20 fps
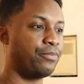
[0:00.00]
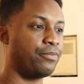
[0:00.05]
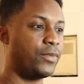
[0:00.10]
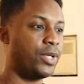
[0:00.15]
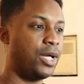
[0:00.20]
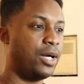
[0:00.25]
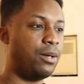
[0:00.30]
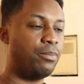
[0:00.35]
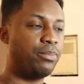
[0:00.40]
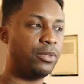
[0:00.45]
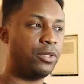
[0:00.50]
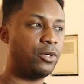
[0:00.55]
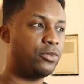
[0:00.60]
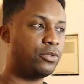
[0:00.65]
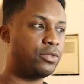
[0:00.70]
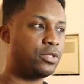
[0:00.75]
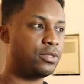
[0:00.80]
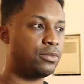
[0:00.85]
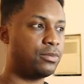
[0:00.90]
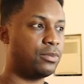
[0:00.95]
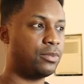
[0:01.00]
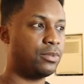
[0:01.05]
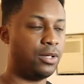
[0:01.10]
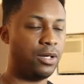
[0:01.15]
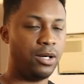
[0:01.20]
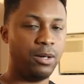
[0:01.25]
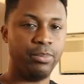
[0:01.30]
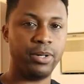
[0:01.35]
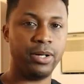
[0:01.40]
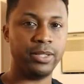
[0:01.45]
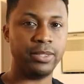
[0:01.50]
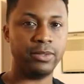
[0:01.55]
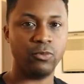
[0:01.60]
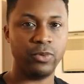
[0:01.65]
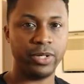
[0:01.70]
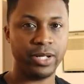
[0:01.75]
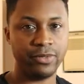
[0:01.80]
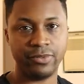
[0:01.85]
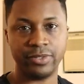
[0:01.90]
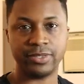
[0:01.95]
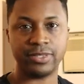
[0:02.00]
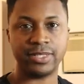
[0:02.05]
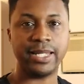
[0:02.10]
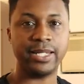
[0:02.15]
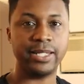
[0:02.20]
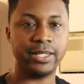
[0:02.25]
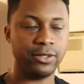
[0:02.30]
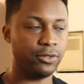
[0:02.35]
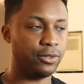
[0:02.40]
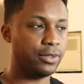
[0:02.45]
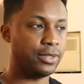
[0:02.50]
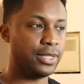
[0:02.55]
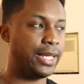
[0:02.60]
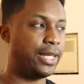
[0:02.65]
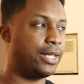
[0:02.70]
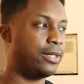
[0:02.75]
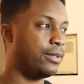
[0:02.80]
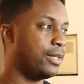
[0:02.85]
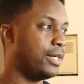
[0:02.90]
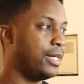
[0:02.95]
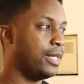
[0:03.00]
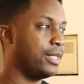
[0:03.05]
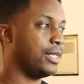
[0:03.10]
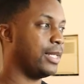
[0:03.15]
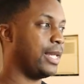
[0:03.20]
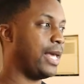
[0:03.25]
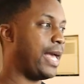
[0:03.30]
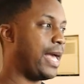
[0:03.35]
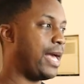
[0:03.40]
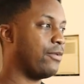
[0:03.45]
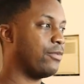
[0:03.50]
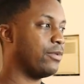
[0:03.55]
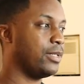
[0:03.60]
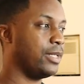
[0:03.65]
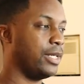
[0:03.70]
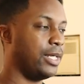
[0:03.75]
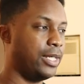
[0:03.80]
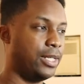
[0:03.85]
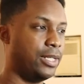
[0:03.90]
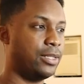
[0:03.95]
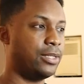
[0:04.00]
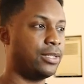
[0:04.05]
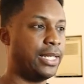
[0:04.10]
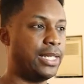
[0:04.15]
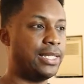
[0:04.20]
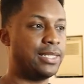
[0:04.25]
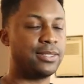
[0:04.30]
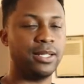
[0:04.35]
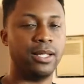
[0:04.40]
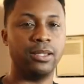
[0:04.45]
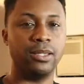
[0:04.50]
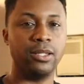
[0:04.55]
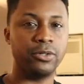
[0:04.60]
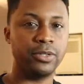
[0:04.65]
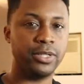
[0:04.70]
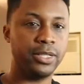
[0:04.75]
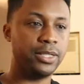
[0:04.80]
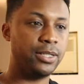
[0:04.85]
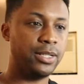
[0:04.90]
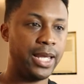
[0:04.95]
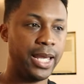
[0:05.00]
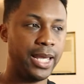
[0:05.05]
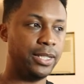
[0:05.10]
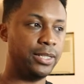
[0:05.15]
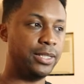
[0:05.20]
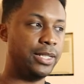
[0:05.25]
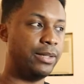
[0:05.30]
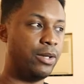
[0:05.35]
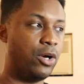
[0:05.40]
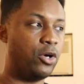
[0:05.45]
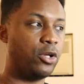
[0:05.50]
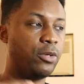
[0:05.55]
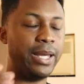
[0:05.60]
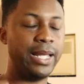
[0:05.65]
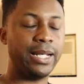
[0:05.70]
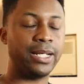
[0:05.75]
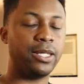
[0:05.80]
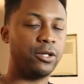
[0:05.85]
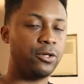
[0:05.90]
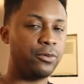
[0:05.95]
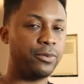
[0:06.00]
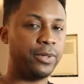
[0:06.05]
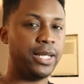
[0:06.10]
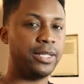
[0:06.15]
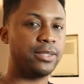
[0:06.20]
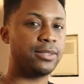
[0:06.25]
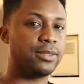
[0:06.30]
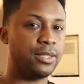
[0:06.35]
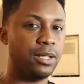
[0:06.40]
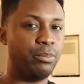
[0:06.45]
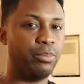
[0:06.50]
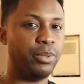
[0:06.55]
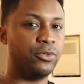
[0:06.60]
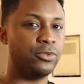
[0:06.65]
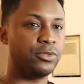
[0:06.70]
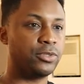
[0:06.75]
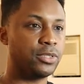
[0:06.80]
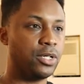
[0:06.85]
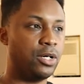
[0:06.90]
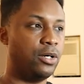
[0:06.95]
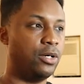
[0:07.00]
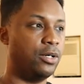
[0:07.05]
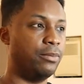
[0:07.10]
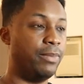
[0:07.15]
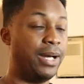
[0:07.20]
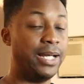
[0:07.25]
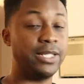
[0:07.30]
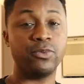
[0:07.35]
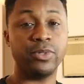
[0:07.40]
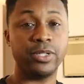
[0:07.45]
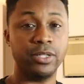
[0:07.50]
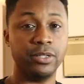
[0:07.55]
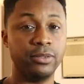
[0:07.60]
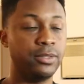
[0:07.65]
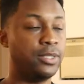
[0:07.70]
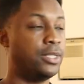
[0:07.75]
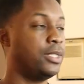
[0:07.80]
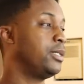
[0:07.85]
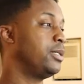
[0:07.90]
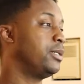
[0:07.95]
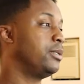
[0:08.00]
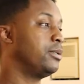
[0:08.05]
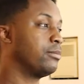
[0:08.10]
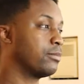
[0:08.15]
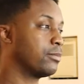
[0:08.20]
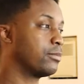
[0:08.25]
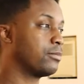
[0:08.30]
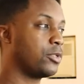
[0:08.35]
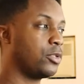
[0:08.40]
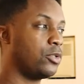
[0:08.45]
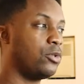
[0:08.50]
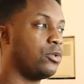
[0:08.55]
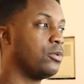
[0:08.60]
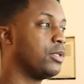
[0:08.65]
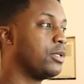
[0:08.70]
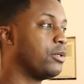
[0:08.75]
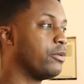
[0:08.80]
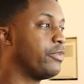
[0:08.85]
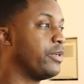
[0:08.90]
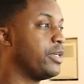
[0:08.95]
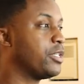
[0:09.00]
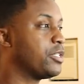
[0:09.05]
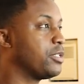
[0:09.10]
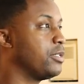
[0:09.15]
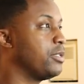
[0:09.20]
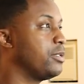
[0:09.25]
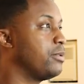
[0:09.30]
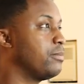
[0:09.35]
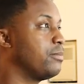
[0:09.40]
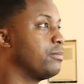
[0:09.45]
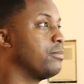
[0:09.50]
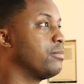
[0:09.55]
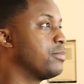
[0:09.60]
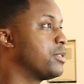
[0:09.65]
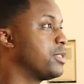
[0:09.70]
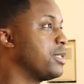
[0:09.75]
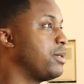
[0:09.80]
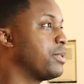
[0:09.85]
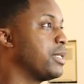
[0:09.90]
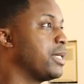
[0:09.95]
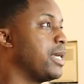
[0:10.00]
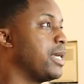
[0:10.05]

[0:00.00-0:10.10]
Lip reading: uploads upon whatever setting or day that I have it, it is alerted and then automatically creates a post on my Twitter. Cool little feature, something